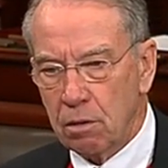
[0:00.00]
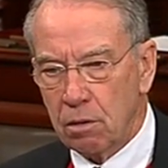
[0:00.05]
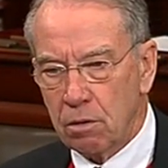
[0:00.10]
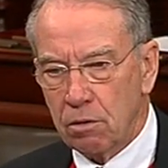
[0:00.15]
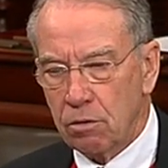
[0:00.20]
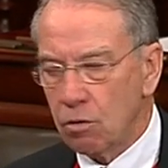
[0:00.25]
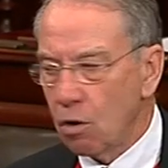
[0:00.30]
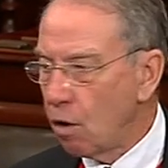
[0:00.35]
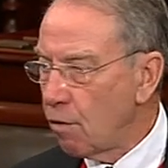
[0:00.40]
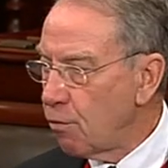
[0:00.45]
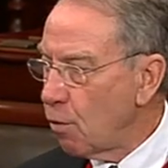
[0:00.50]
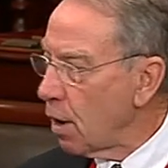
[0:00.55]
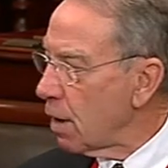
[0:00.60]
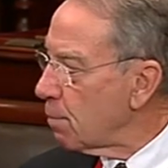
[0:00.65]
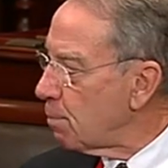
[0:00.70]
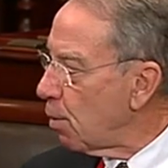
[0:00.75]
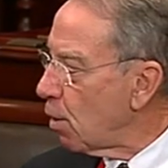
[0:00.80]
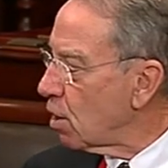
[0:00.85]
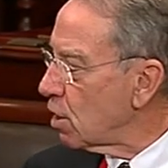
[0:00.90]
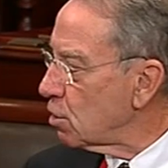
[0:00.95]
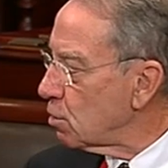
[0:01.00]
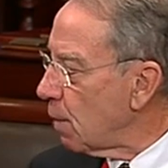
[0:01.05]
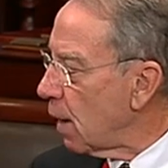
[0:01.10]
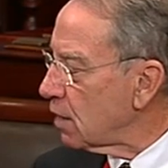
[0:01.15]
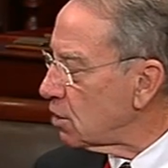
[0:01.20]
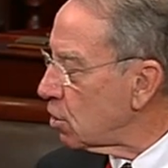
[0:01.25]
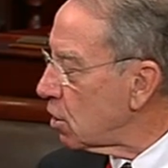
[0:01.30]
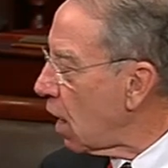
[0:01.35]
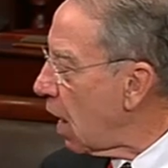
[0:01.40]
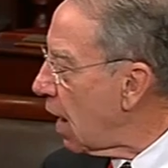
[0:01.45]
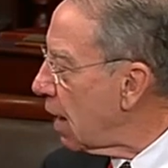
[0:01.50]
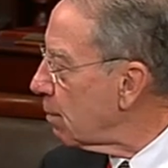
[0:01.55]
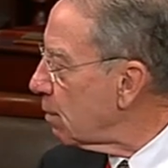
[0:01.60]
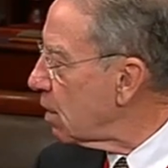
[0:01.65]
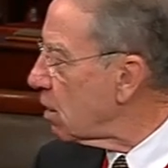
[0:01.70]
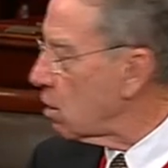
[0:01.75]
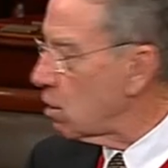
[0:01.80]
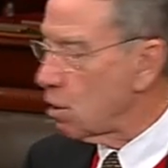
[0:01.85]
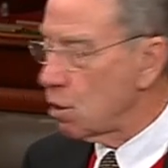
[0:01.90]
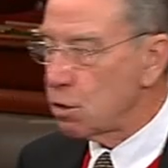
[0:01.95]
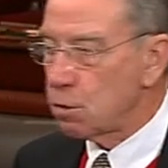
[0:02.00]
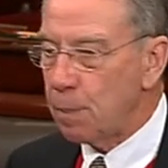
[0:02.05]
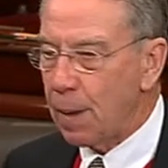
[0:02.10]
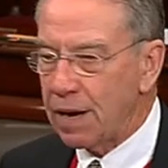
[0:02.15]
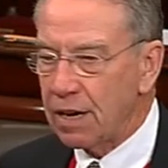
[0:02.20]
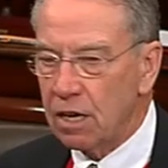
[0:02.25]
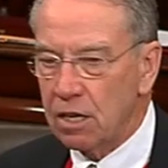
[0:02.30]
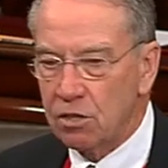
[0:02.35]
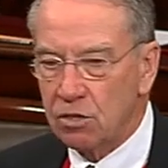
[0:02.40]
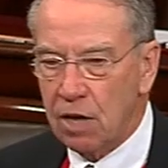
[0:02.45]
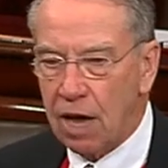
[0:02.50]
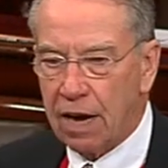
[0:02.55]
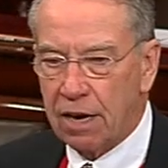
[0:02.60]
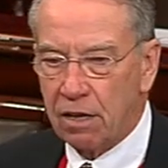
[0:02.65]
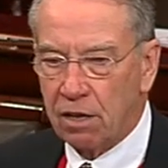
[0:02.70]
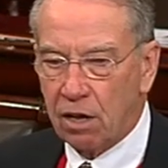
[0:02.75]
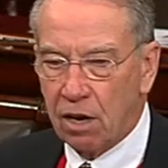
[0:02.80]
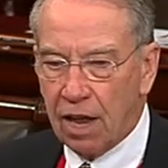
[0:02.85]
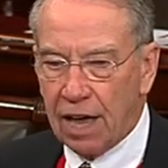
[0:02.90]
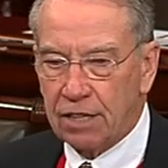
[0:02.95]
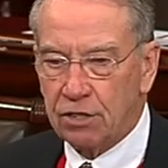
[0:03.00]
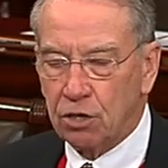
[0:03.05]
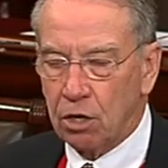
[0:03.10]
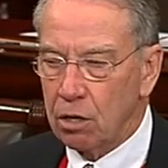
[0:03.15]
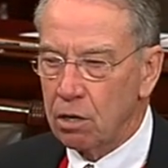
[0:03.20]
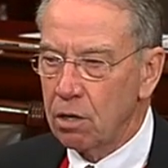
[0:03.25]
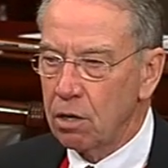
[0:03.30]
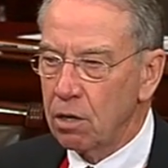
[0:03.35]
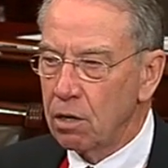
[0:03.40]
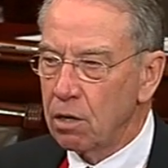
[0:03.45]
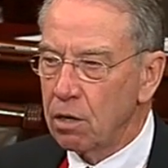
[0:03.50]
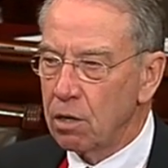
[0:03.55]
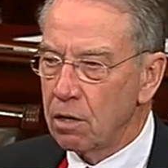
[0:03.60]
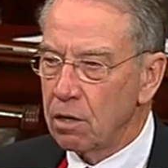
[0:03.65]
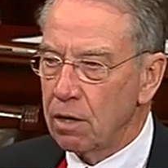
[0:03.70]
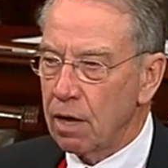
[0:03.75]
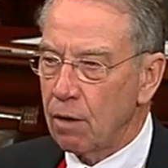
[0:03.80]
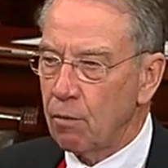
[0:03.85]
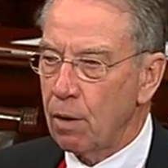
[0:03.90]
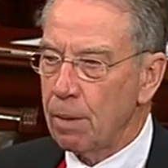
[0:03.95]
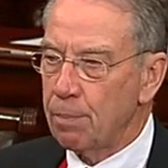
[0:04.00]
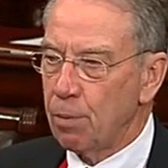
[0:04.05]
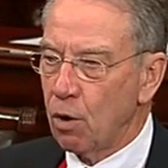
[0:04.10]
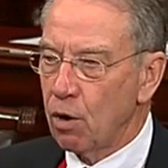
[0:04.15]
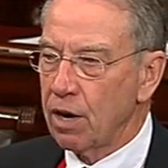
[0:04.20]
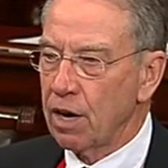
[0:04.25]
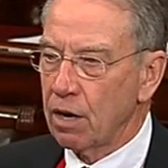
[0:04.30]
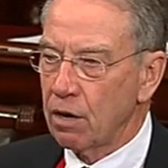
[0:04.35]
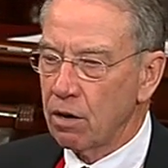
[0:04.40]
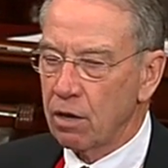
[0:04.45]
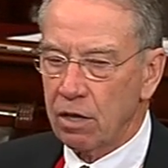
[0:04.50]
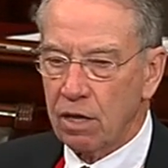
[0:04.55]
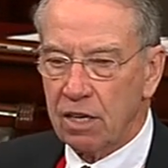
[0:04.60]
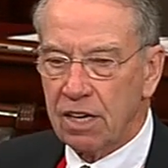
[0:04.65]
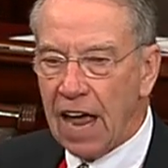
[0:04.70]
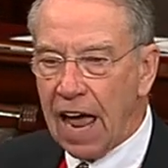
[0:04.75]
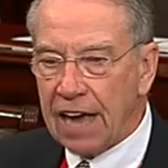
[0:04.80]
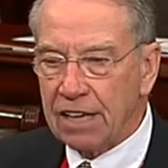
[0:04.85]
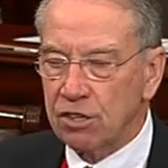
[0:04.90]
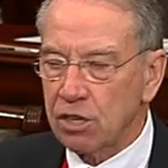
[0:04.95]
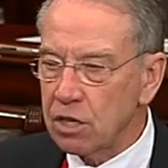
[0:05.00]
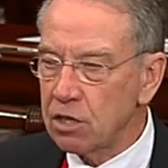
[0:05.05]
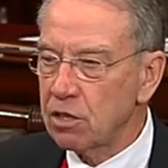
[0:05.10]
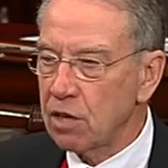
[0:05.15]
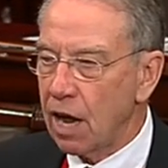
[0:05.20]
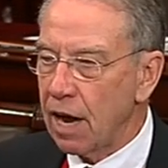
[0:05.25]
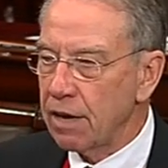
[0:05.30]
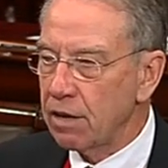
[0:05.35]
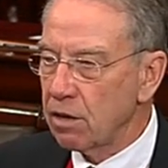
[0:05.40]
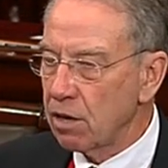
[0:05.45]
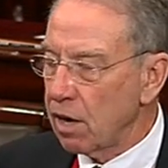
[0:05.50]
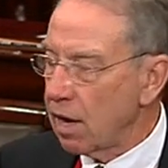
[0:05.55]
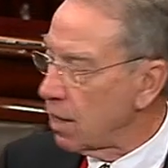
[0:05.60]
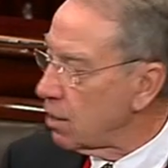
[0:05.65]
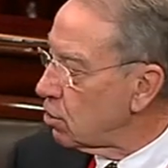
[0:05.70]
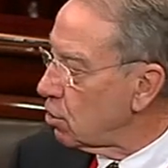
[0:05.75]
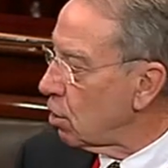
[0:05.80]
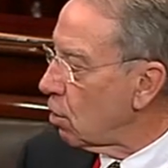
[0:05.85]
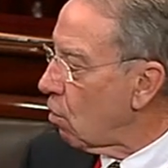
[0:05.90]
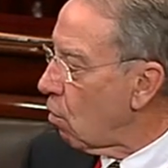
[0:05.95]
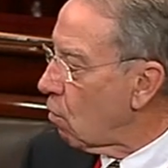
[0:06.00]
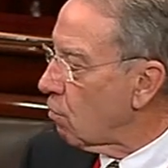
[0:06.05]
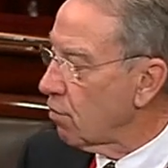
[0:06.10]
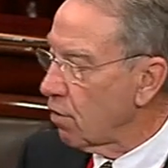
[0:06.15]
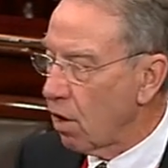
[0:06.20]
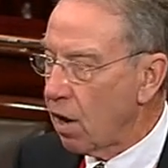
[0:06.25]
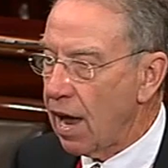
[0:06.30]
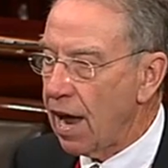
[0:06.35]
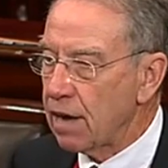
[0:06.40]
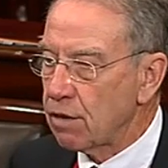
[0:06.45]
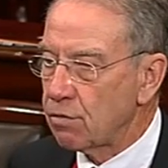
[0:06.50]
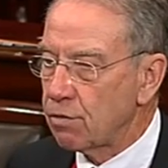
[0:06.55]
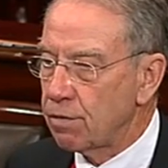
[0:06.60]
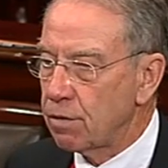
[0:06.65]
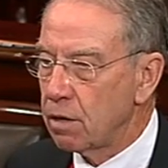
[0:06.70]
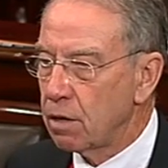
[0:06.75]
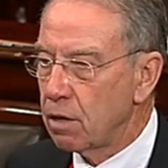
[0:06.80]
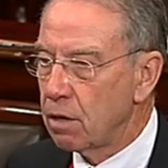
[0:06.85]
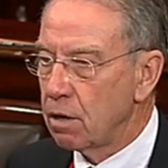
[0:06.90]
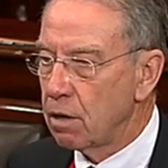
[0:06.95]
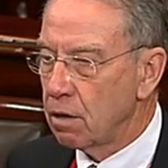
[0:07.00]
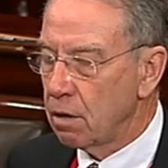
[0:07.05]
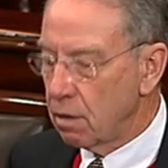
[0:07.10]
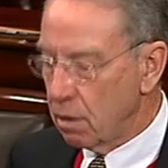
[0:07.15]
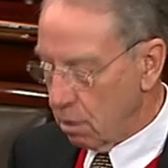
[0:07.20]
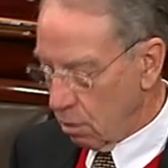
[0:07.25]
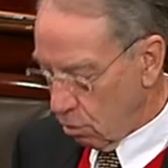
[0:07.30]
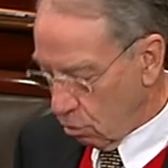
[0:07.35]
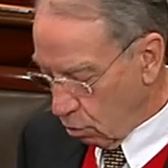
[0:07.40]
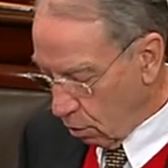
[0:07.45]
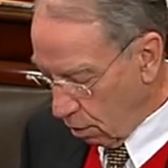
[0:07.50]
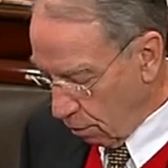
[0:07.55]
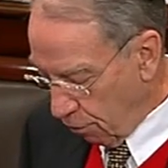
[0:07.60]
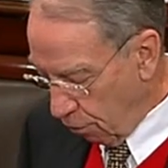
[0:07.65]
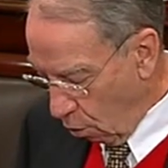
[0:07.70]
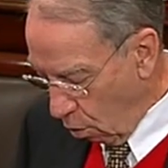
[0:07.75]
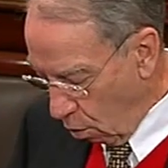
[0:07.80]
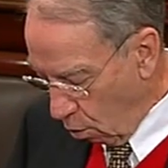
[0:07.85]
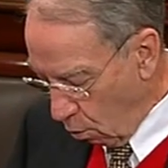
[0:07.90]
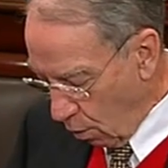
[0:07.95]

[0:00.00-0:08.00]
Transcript: So if we had put as much time into the spending side of the ledger that we put into the taxing side of the ledger over the last 3 or 4